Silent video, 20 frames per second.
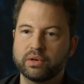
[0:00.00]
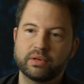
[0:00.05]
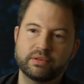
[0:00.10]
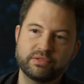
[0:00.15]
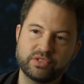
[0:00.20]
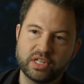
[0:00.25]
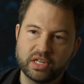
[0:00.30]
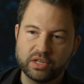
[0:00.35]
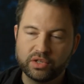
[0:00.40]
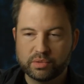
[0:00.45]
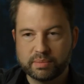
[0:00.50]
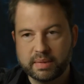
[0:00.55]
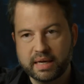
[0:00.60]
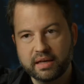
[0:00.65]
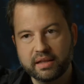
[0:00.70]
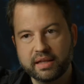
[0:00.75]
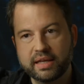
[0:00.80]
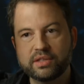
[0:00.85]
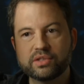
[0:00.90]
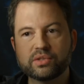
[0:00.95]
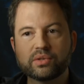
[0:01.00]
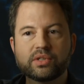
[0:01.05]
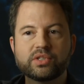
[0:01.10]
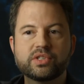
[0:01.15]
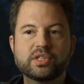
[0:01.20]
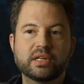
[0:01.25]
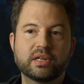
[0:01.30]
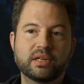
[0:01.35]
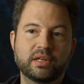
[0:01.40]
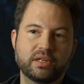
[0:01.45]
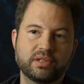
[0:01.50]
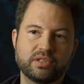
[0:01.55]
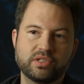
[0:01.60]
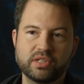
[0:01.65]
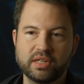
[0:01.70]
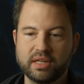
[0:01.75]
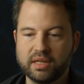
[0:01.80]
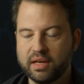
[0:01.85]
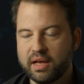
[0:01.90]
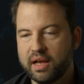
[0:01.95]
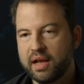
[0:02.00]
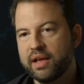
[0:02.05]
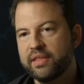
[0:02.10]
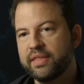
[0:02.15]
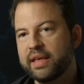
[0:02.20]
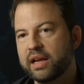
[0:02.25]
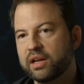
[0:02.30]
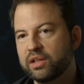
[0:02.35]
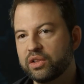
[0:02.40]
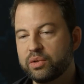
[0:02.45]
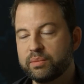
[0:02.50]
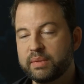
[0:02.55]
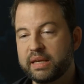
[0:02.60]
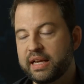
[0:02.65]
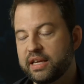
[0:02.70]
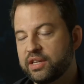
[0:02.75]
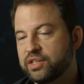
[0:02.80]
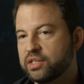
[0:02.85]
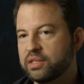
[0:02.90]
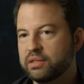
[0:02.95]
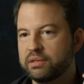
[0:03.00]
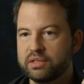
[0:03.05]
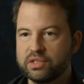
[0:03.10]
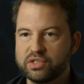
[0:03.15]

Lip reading: And if she goes by a light source here, you'd see that illumination.